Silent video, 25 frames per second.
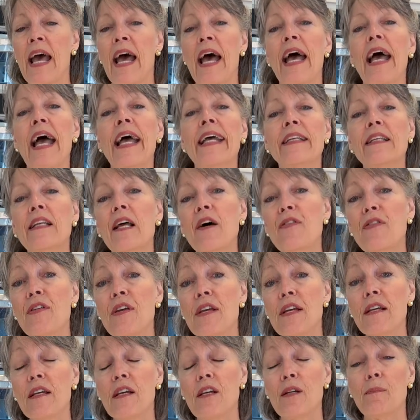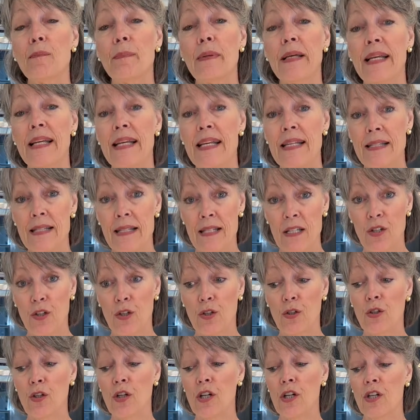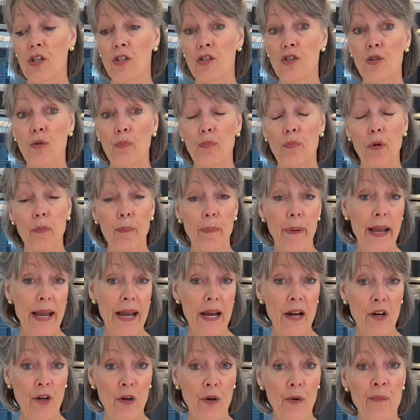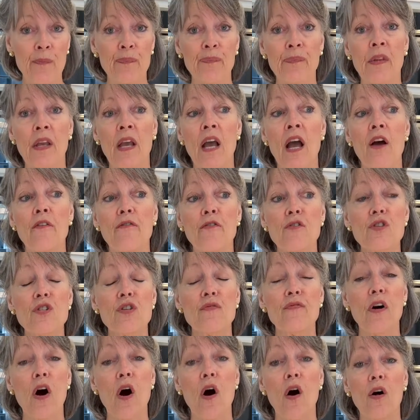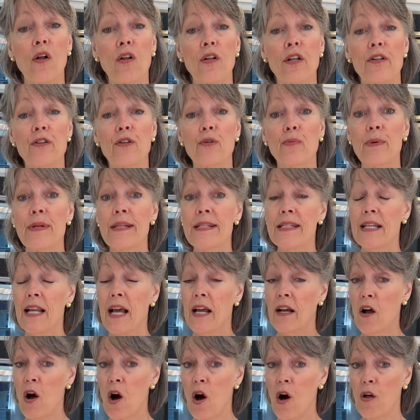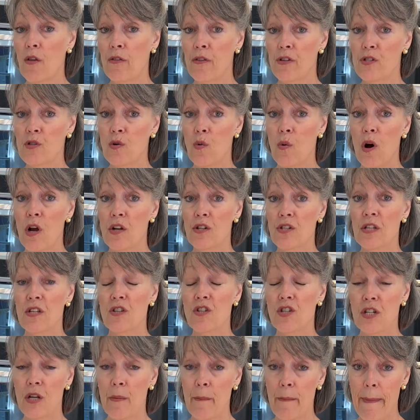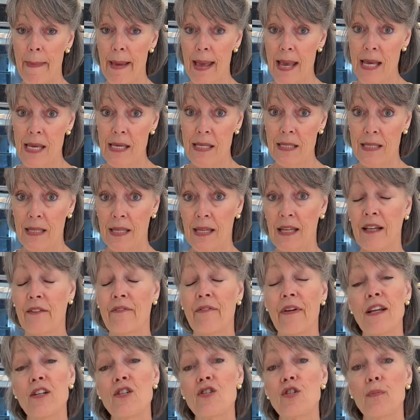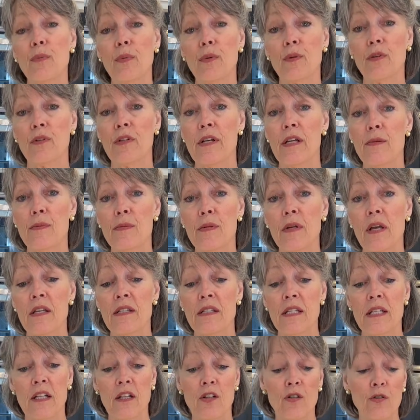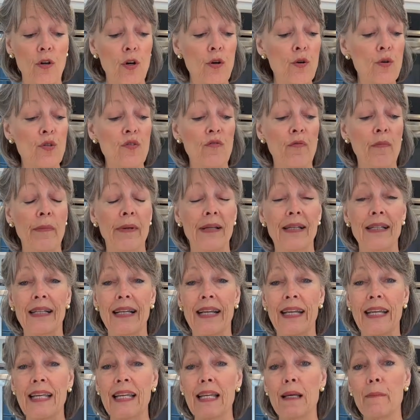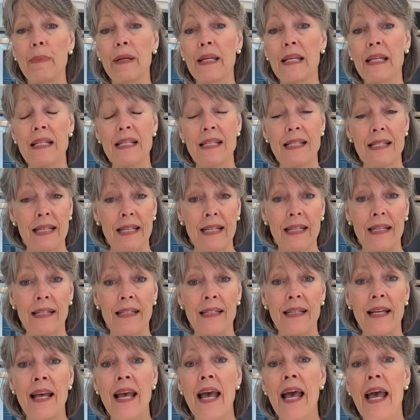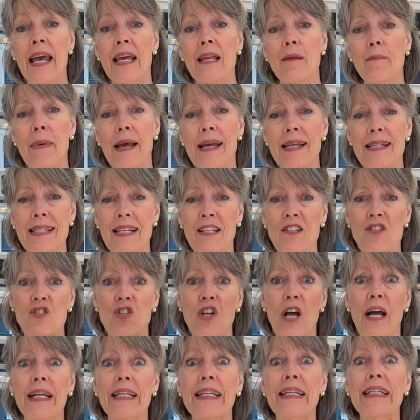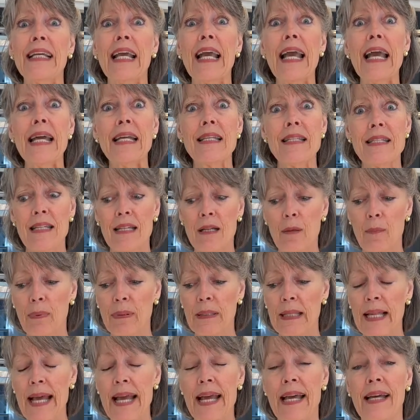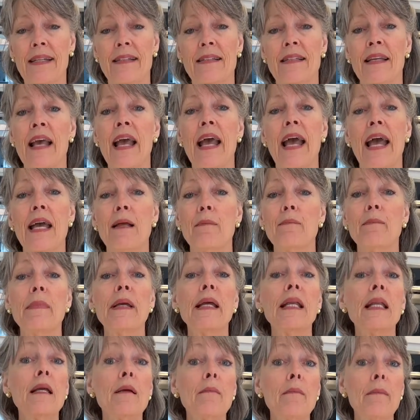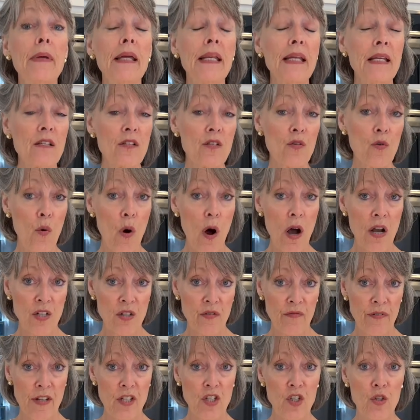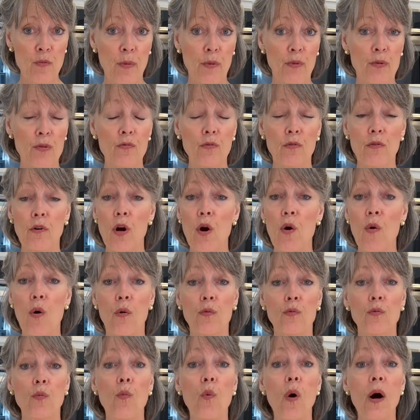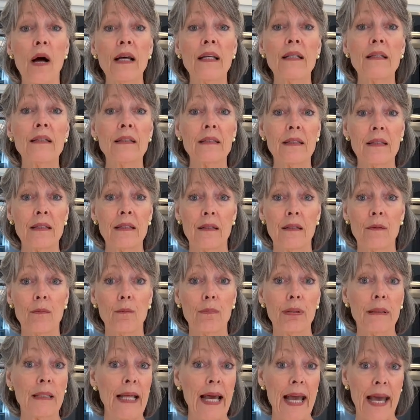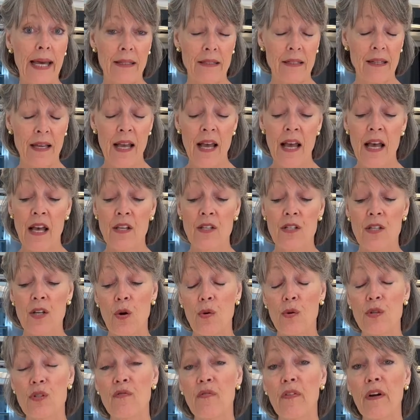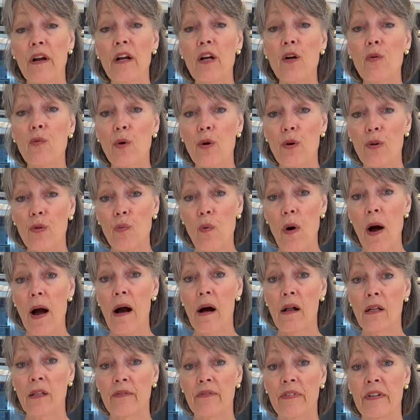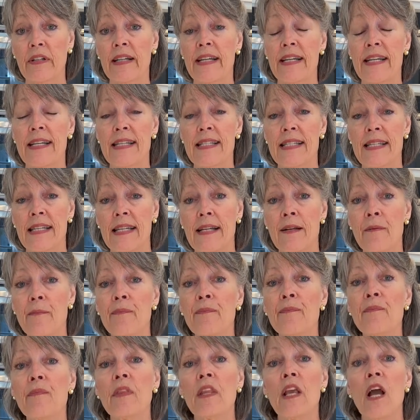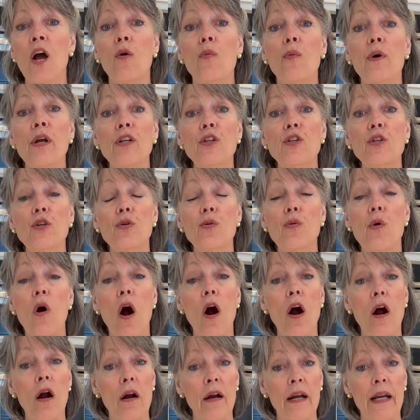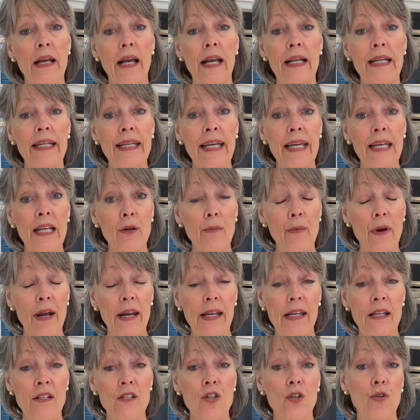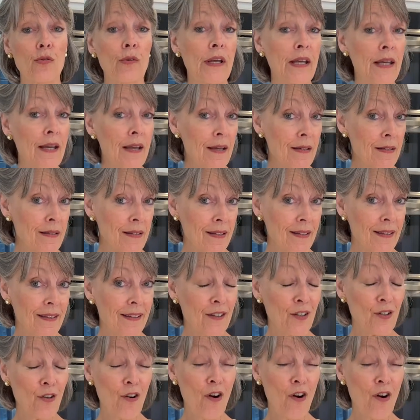and nothing could be easier to prepare. First of all, the reason I call the squash such an amazing vegetable is because it grows from an itty-bitty seed. It makes a gigantic plant, and many squash vegetables will grow on one plant. So it's very worthwhile and very easy. When you are getting ready to eat your